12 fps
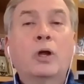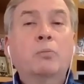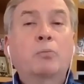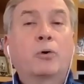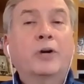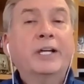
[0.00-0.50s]

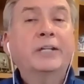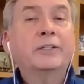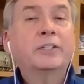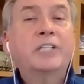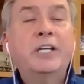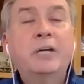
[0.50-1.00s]
bringing
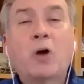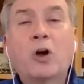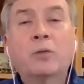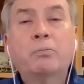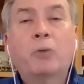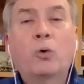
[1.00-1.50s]
the team
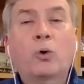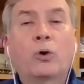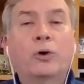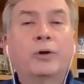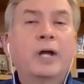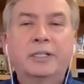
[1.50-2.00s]
on
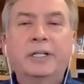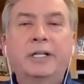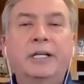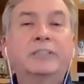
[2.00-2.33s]
board. It's